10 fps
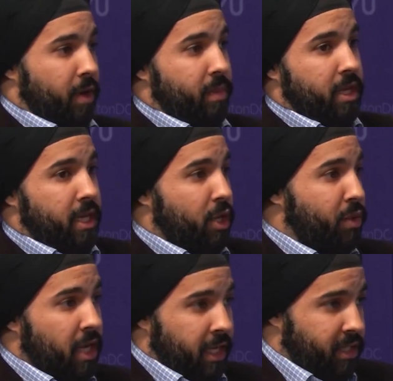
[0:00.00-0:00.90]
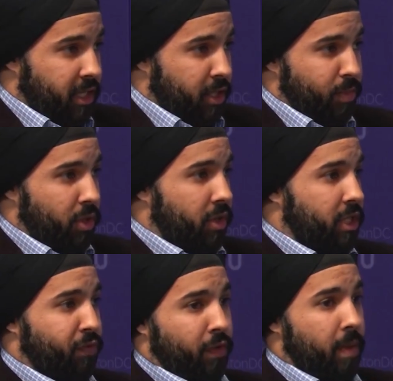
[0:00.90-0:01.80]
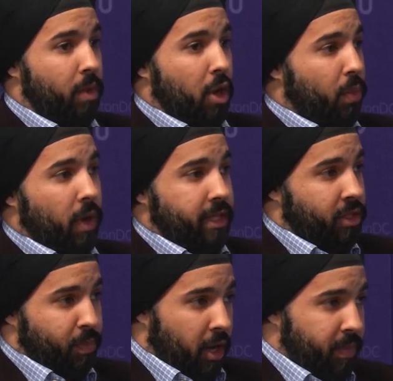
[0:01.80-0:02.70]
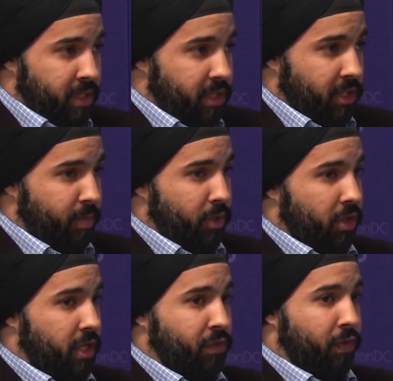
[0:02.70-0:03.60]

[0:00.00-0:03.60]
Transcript: neo-Nazi communities, from white supremacist communities,